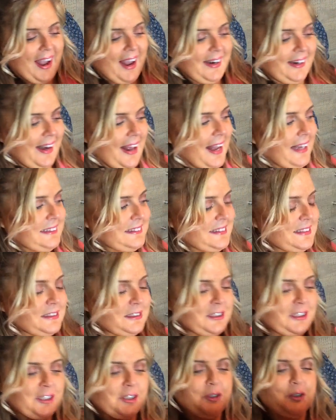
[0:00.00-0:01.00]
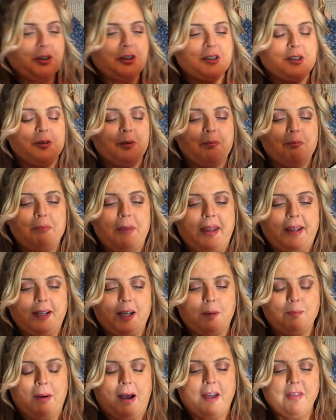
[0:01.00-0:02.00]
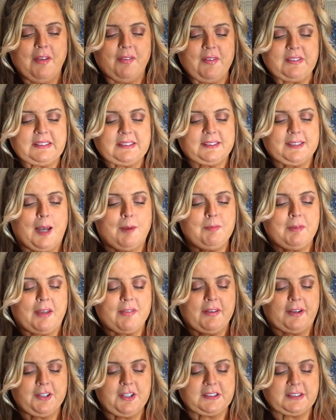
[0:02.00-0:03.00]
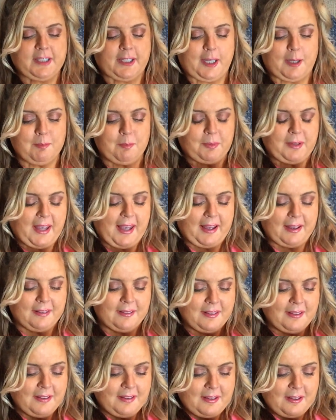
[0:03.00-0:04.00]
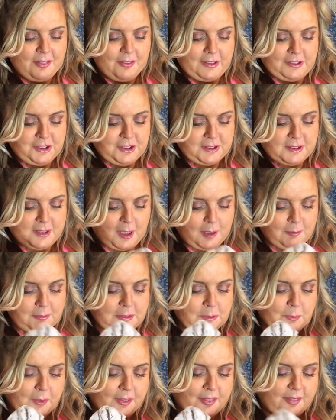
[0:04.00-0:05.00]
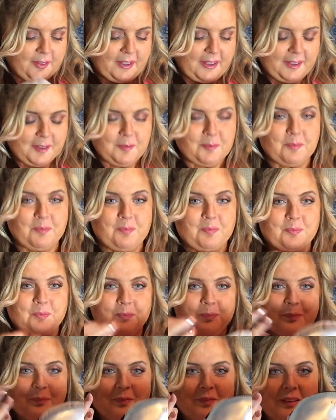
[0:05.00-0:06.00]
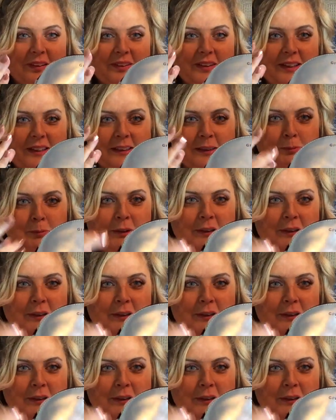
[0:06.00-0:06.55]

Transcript: And it has this cute makeup. I think this is empty. I think it just came, yeah. This just comes with the, this.